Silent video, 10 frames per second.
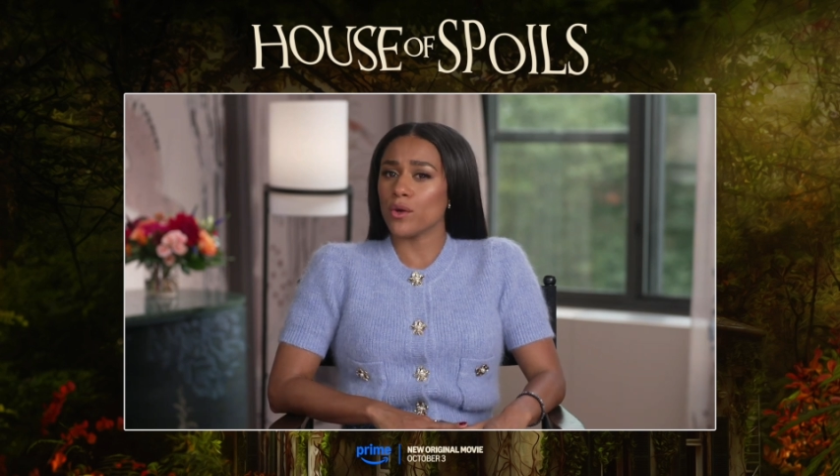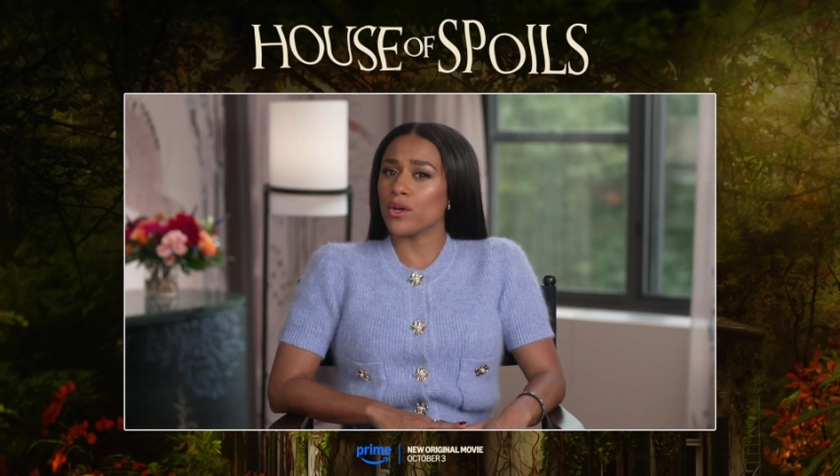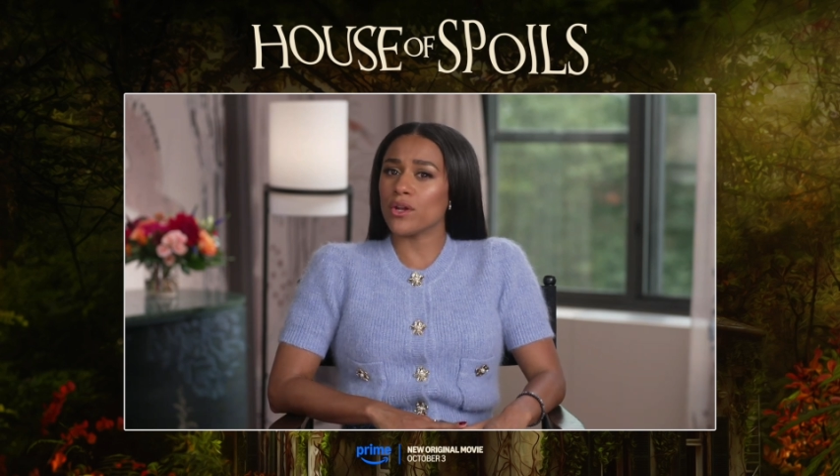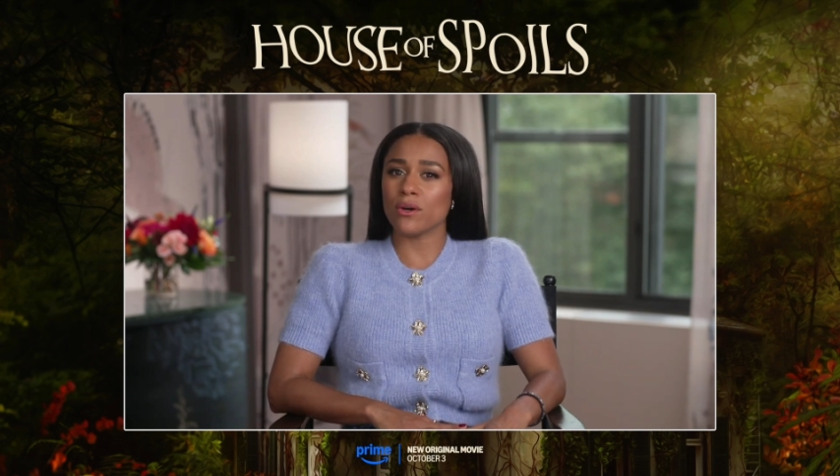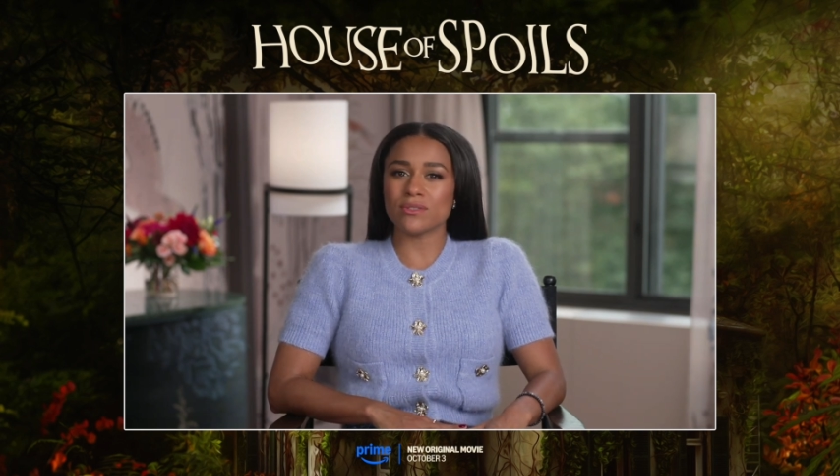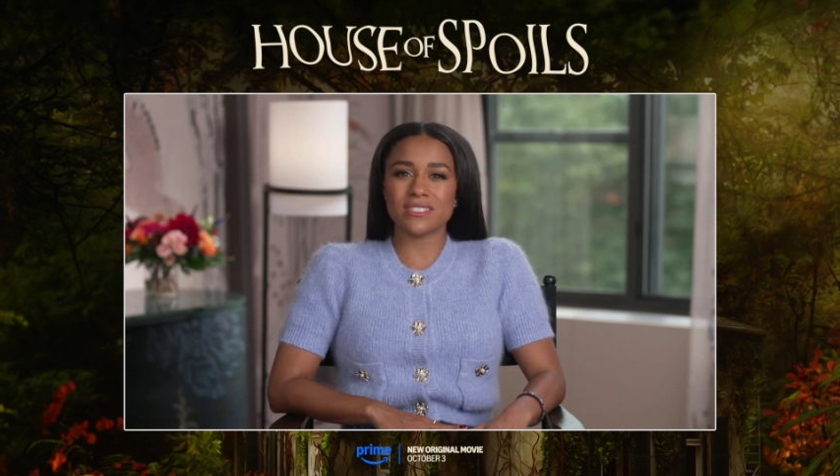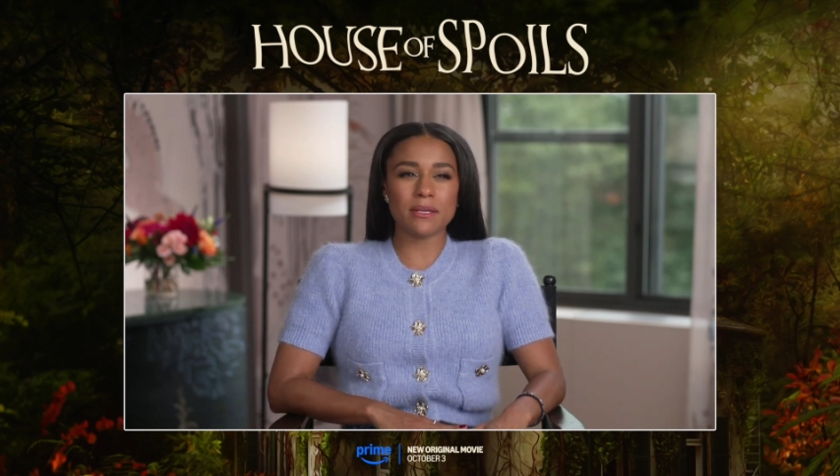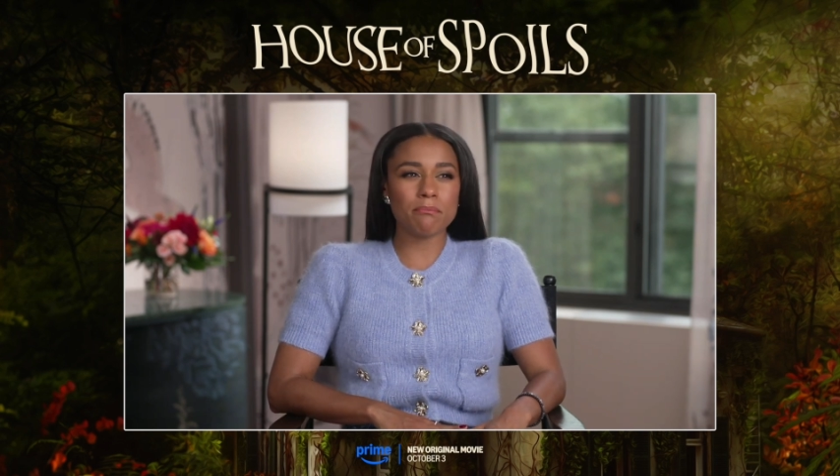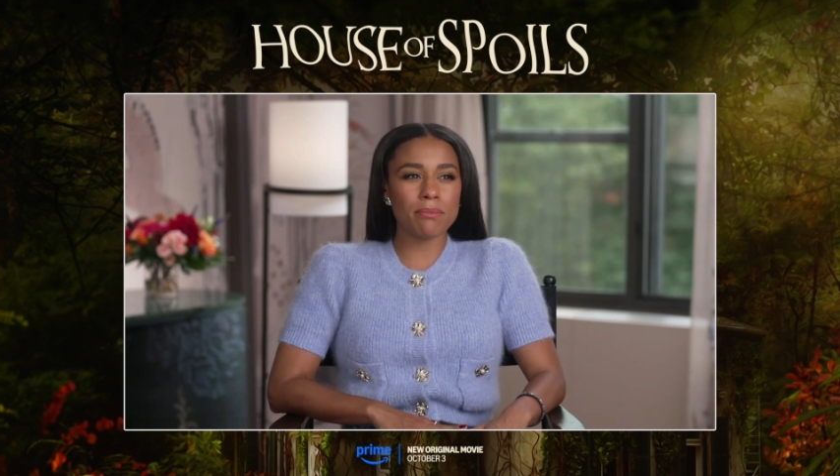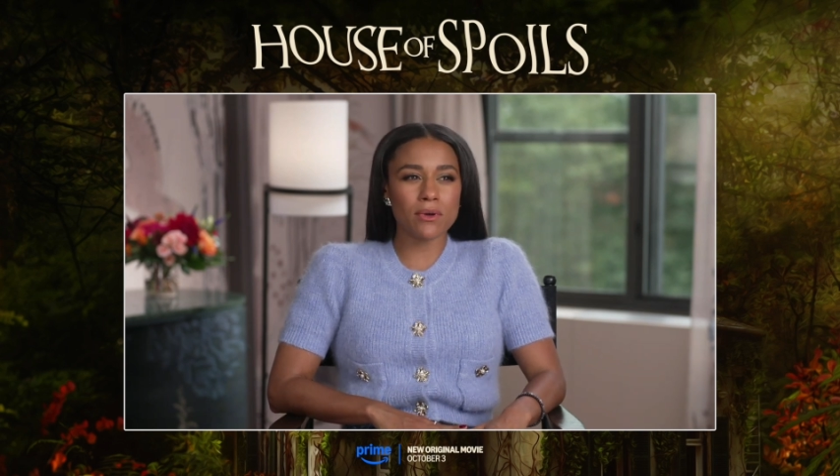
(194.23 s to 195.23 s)
You know,
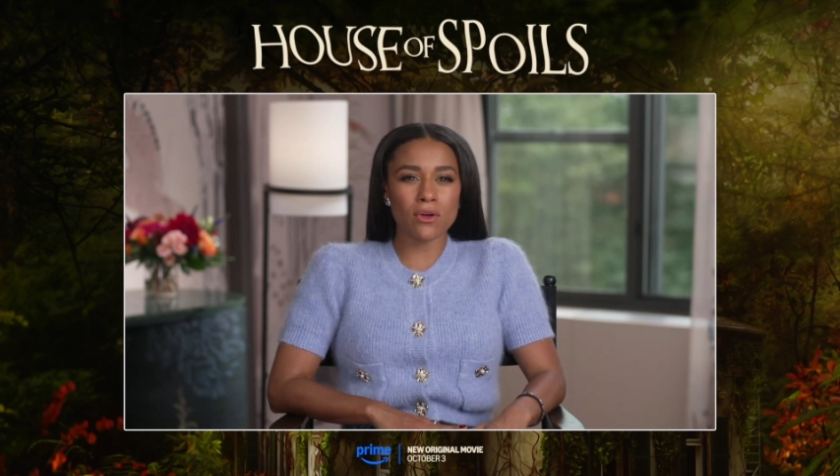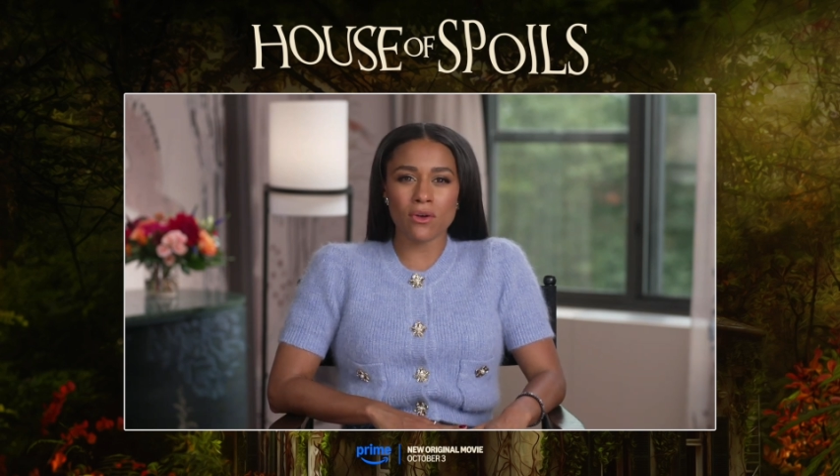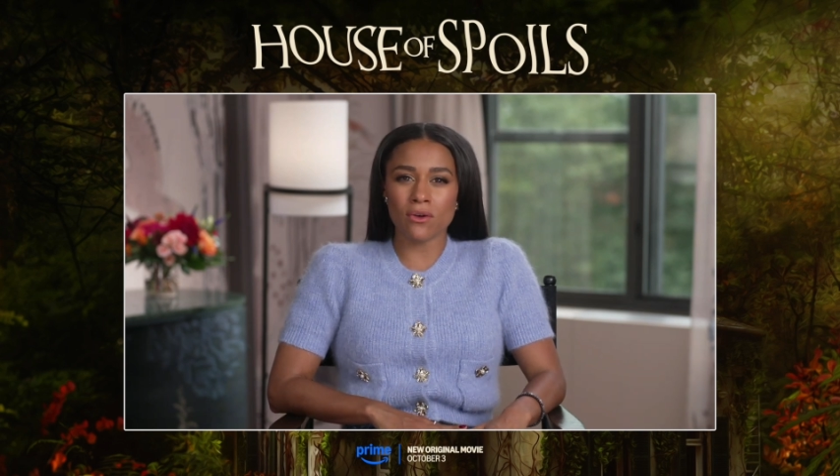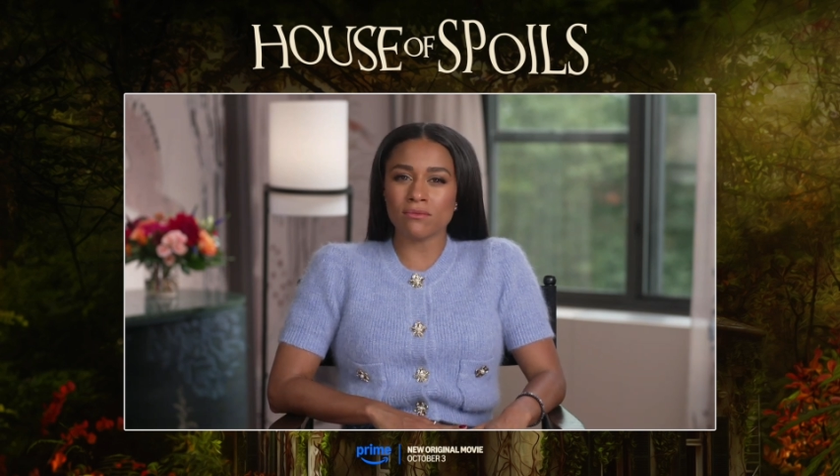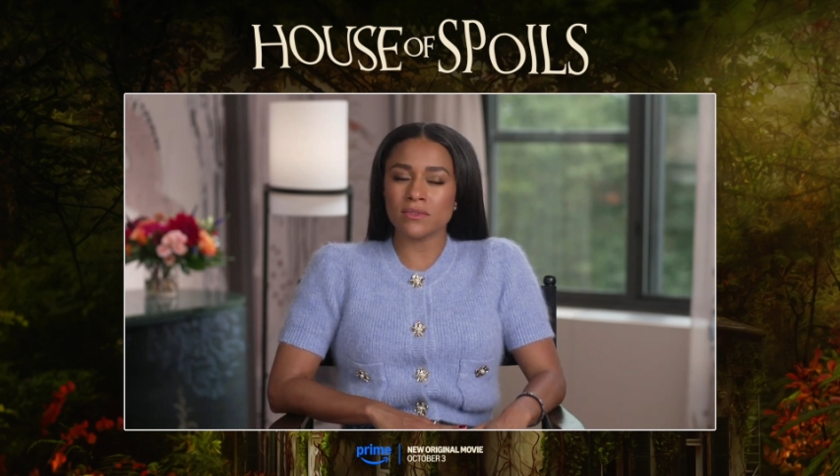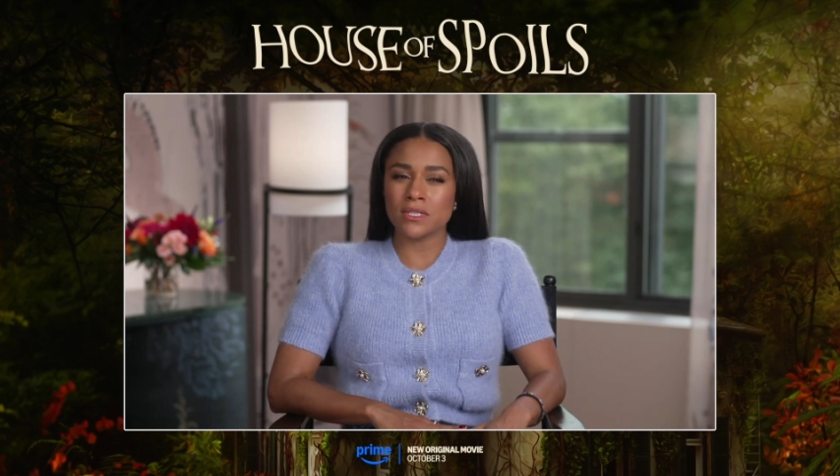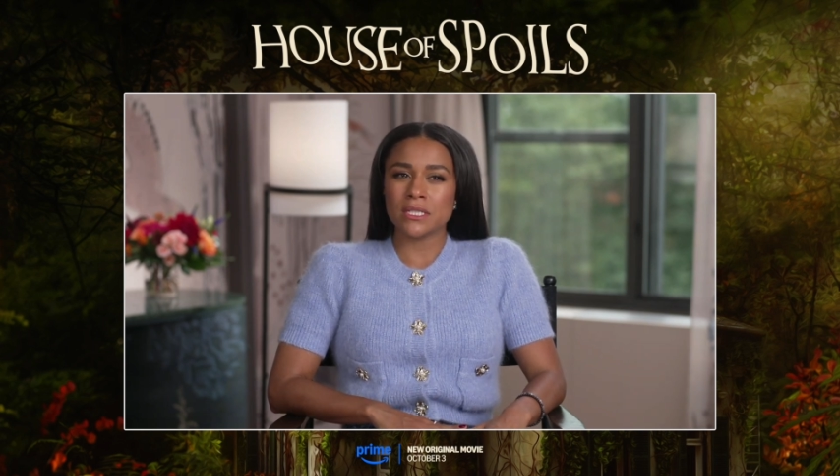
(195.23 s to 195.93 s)
simple,